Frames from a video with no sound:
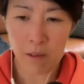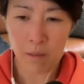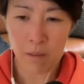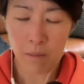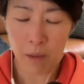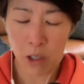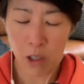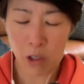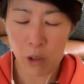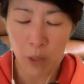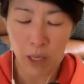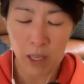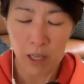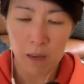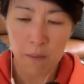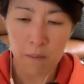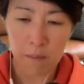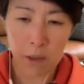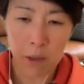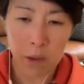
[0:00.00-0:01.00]
make sure we
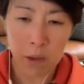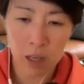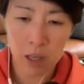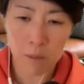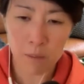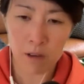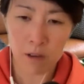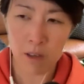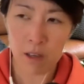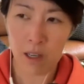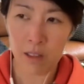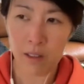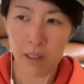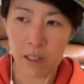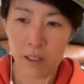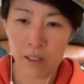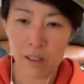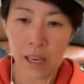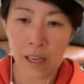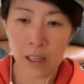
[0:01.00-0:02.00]
keep building a product
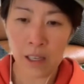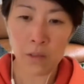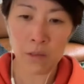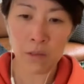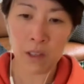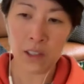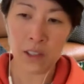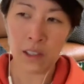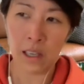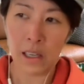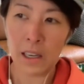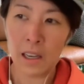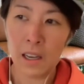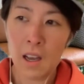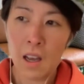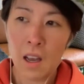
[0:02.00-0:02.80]
that satisfies that.